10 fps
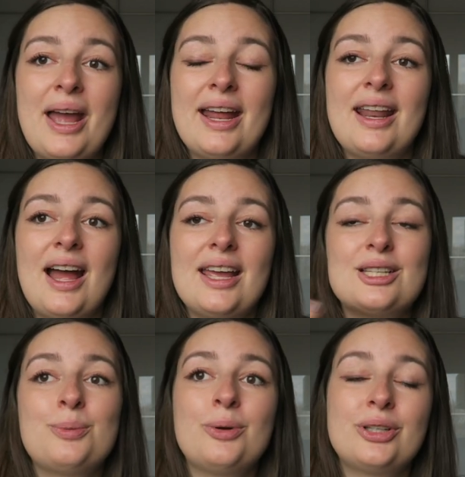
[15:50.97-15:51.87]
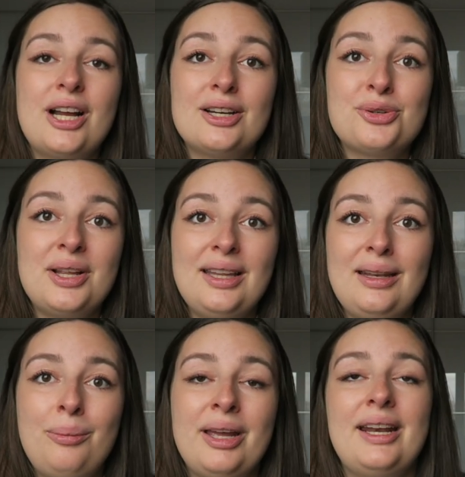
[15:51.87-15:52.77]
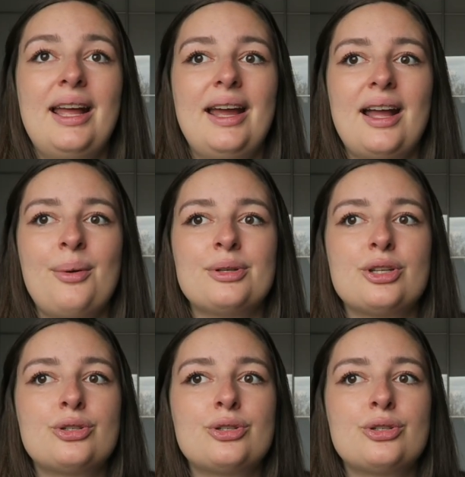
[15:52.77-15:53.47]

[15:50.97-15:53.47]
and I explored the country a little bit and I was